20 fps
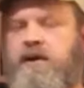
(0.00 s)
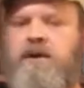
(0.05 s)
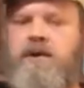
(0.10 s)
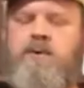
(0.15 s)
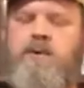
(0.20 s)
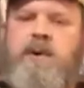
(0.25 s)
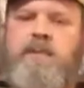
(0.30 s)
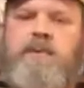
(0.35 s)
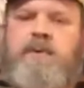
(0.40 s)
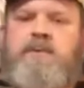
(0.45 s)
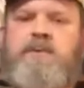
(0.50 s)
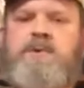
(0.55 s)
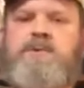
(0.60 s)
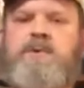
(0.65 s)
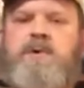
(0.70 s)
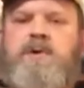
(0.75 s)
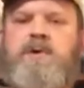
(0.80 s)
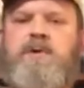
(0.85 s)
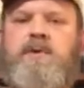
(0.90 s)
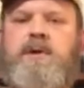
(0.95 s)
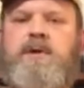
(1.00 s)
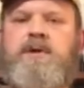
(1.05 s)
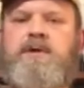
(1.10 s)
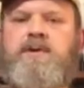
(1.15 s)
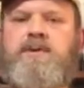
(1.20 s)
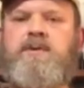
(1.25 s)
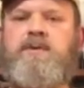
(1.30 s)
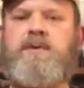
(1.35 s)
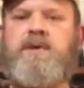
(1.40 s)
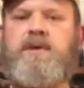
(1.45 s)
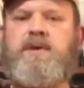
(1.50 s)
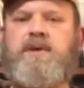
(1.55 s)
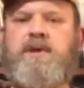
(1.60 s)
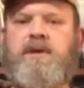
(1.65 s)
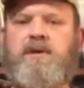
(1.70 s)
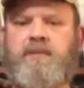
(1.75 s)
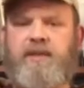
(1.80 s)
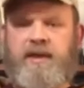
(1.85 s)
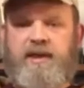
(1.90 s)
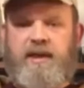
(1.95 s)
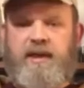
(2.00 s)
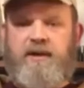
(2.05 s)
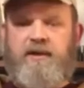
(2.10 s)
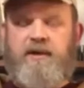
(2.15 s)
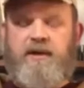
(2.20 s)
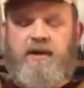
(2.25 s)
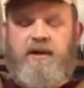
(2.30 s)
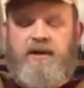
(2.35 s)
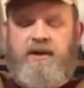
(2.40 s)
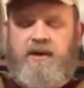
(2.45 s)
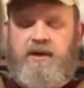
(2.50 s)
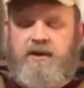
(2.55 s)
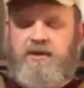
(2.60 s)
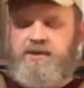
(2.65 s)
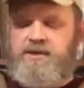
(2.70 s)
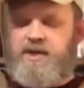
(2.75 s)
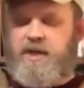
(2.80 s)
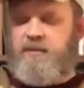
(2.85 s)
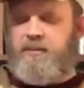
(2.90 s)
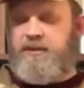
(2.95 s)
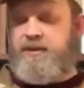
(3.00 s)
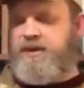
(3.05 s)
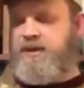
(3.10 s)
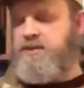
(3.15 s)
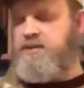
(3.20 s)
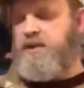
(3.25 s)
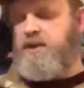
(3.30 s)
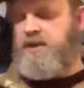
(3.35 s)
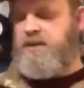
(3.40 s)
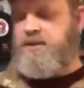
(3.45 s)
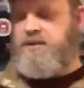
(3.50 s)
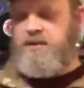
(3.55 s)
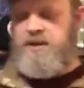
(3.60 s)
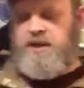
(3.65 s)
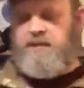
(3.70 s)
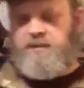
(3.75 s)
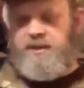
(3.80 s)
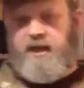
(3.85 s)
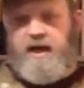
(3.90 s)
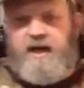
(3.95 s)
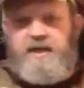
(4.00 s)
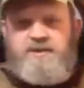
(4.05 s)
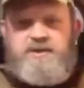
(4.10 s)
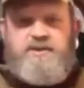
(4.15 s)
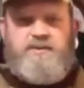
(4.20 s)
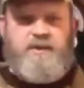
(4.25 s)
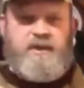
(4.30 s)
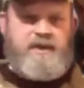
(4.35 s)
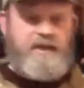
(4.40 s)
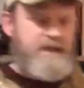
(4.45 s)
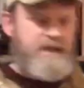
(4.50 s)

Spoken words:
our equipment, which we'll go into a little bit later, there's a couple things we can do, a couple gadgets we can